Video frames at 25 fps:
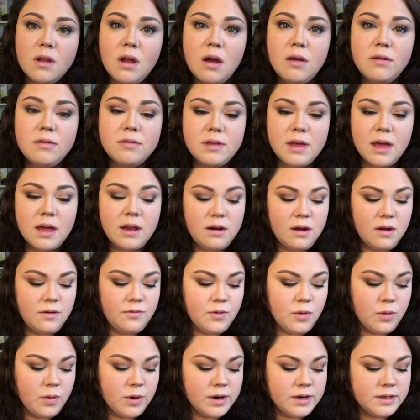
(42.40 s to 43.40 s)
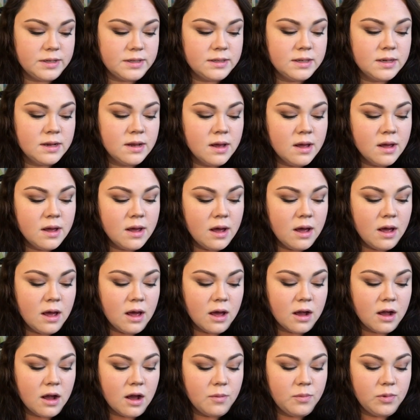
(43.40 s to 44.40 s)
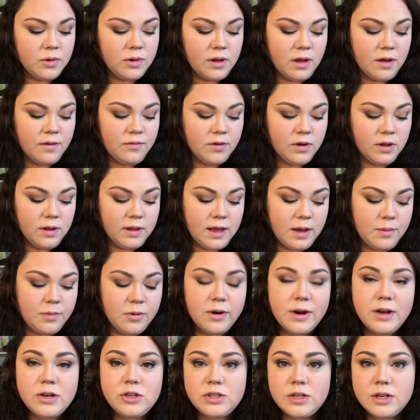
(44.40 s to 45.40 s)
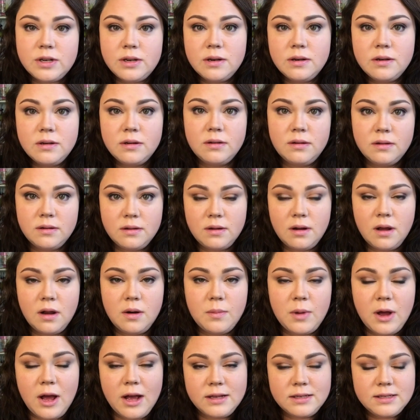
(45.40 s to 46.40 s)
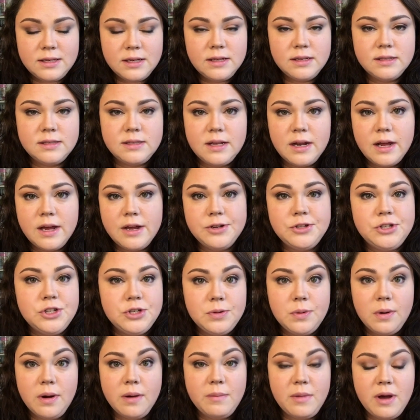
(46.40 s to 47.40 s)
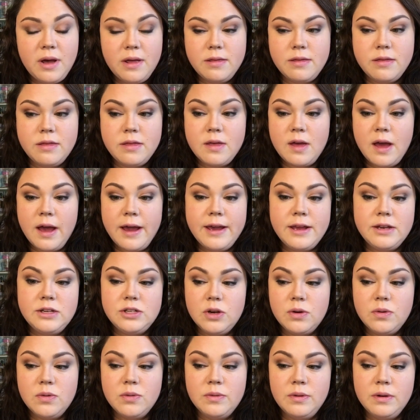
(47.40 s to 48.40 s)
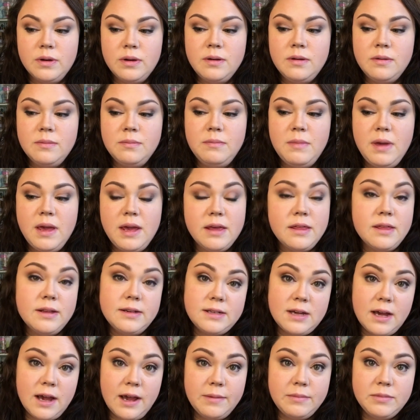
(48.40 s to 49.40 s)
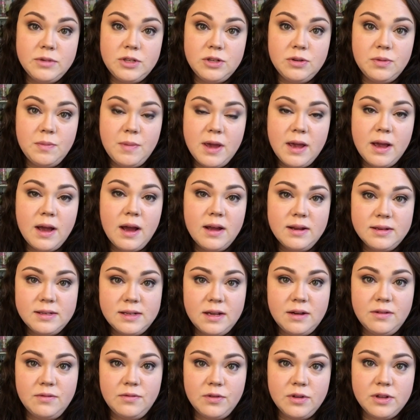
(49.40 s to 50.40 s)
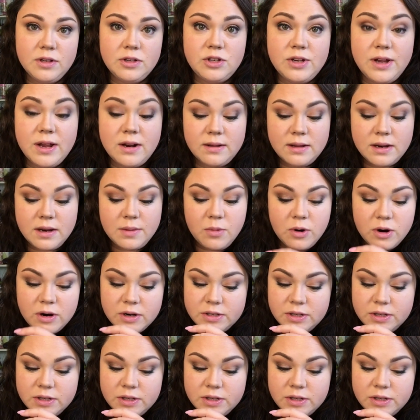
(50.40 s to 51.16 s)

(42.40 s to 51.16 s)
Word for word: Other than, of course, a couple of collaboration unboxings that I do a month, I don't make the time to make content for this channel anymore.